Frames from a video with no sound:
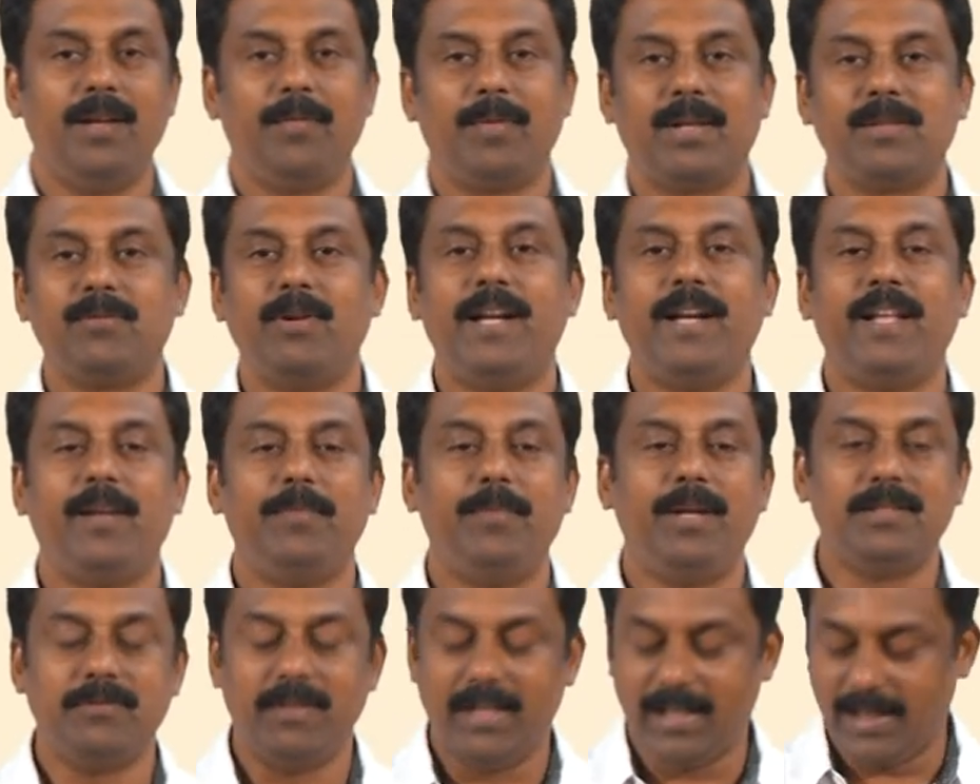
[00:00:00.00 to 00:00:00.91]
because
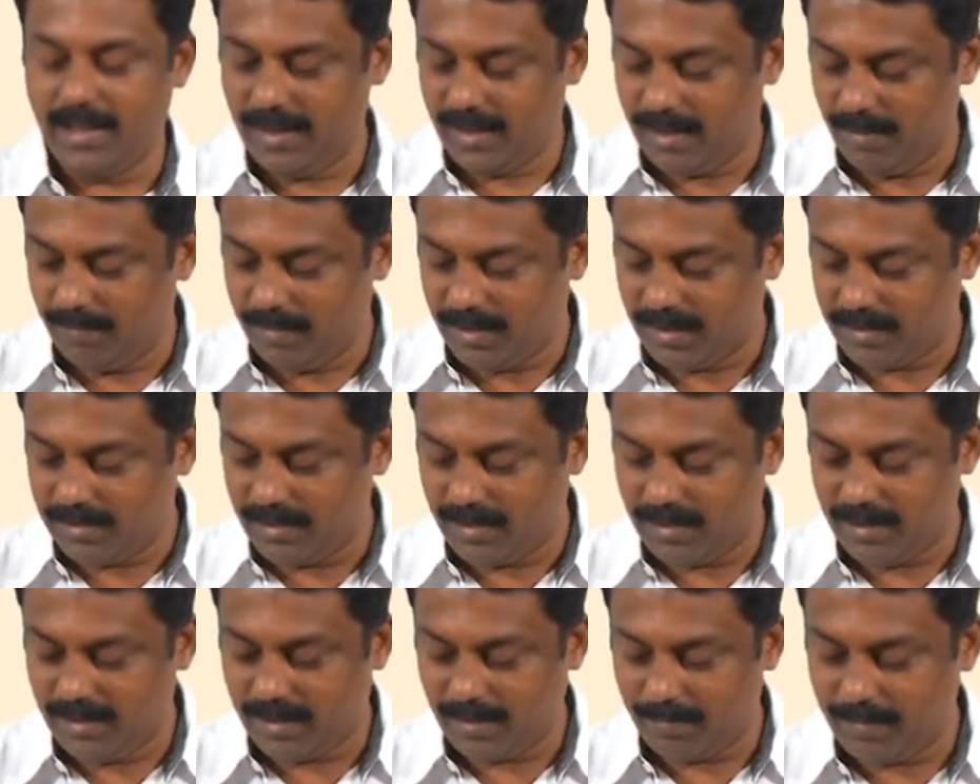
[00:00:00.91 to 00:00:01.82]
diameter is very critical because
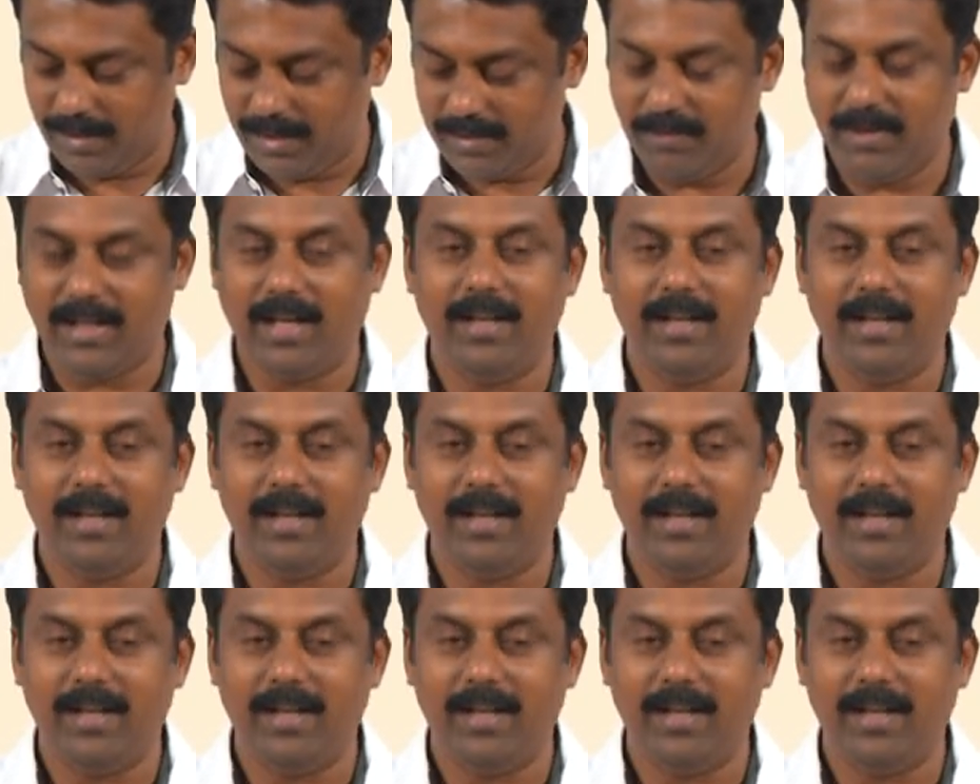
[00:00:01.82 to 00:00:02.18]
that determines your